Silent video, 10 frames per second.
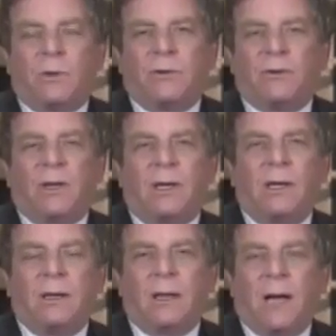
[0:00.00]
we're
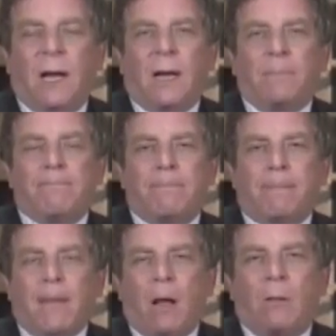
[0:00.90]
seeing
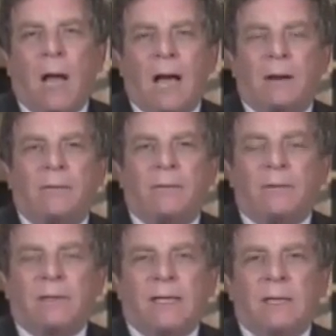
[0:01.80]
a lot
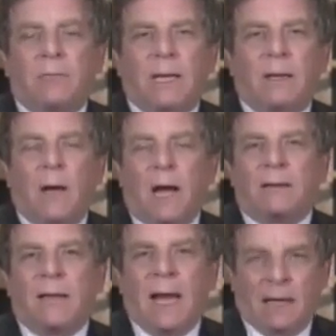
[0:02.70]
of teeth being
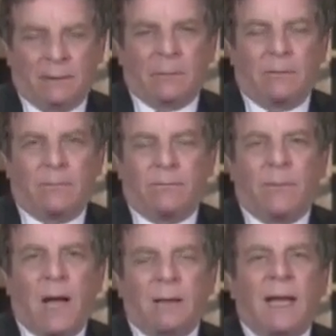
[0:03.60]
knocked
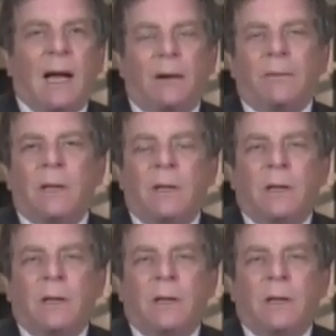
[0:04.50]
out